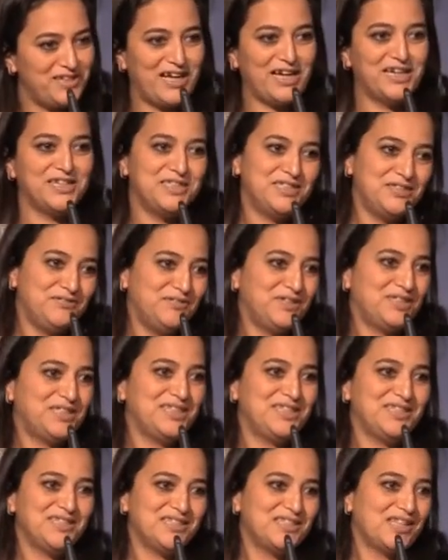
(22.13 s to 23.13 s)

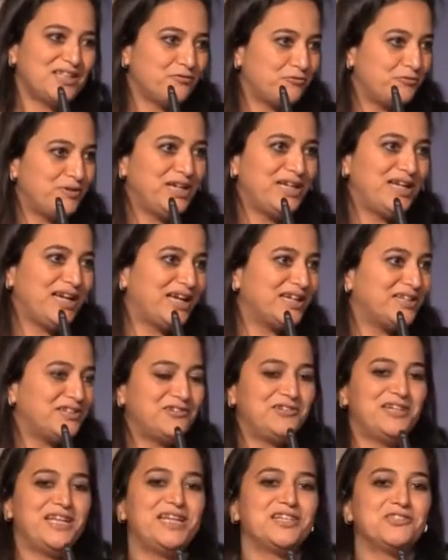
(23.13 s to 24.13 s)
activities really at
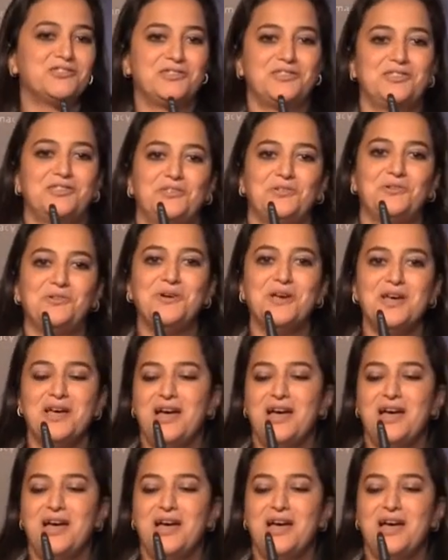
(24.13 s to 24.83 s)
the latest, so